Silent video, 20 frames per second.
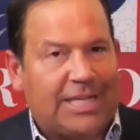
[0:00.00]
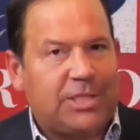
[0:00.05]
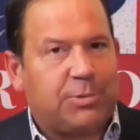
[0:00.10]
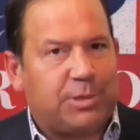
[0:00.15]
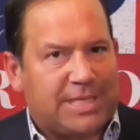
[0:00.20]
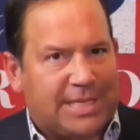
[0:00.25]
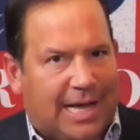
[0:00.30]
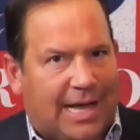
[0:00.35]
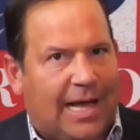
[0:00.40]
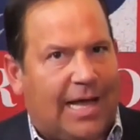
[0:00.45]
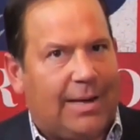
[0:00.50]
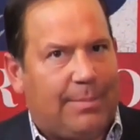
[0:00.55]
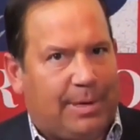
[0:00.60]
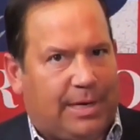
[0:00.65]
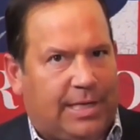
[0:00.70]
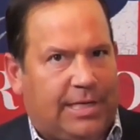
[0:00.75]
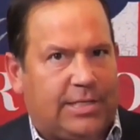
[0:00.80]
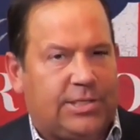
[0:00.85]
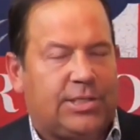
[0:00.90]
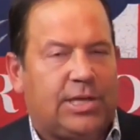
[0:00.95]
That's what
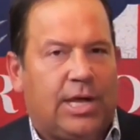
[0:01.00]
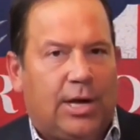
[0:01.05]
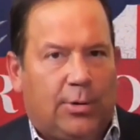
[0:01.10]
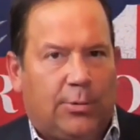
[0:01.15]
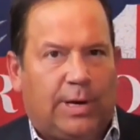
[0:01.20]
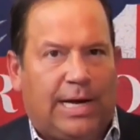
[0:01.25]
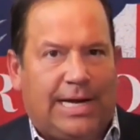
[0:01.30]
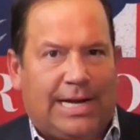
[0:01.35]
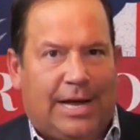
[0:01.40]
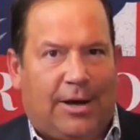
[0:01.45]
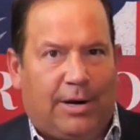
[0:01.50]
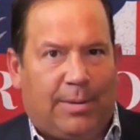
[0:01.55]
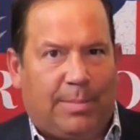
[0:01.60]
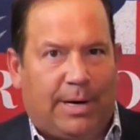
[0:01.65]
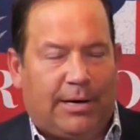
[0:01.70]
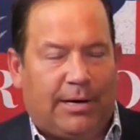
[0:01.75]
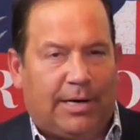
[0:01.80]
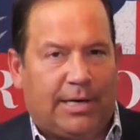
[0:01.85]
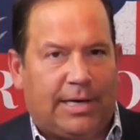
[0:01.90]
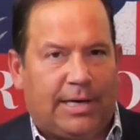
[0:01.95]
time it is right now in
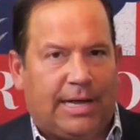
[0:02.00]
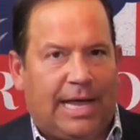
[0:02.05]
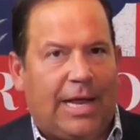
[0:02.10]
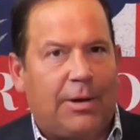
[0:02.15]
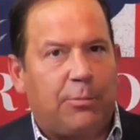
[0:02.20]
America,